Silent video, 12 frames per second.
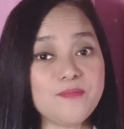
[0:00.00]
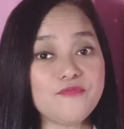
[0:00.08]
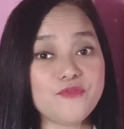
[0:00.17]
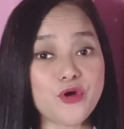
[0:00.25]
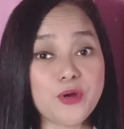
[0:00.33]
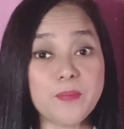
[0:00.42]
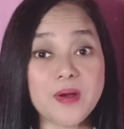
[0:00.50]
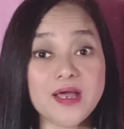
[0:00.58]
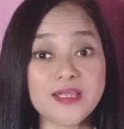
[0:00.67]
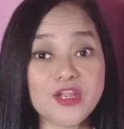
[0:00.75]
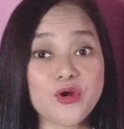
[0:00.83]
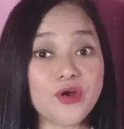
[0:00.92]
for
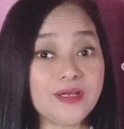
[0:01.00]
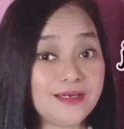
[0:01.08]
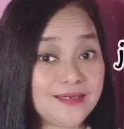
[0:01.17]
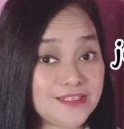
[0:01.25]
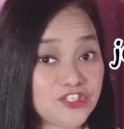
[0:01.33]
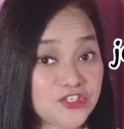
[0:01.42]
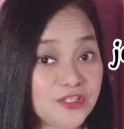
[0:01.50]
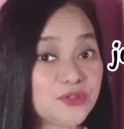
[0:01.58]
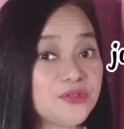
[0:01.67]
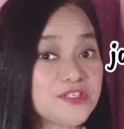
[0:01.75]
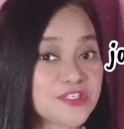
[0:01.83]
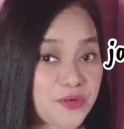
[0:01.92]
buggy or glitchy to
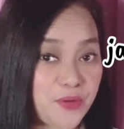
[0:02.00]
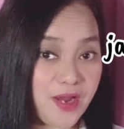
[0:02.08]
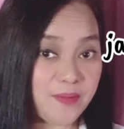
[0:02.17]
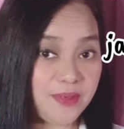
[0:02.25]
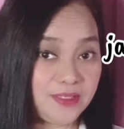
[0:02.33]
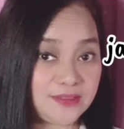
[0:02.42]
describe it.